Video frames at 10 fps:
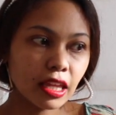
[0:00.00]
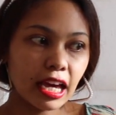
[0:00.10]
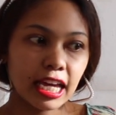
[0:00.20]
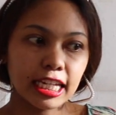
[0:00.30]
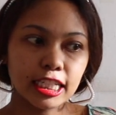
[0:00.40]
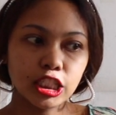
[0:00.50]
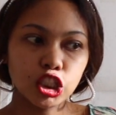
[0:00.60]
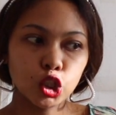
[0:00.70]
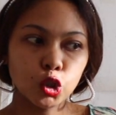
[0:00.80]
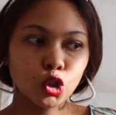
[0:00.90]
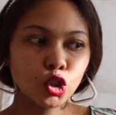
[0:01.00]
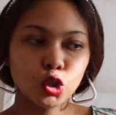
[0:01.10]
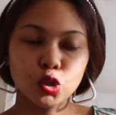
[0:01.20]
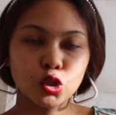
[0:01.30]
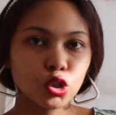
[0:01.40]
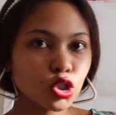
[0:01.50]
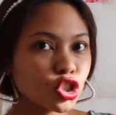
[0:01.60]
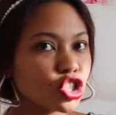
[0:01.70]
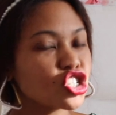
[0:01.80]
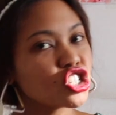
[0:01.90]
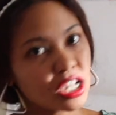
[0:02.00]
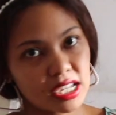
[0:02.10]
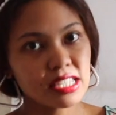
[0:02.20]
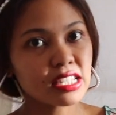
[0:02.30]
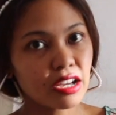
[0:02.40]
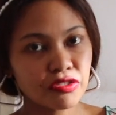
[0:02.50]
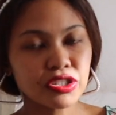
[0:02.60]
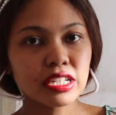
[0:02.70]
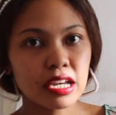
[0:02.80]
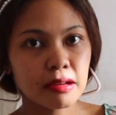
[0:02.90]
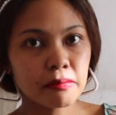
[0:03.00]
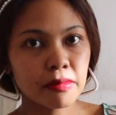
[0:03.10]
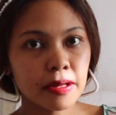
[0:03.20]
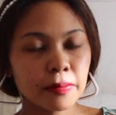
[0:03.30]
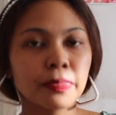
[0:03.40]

and you shouldn't chase after them.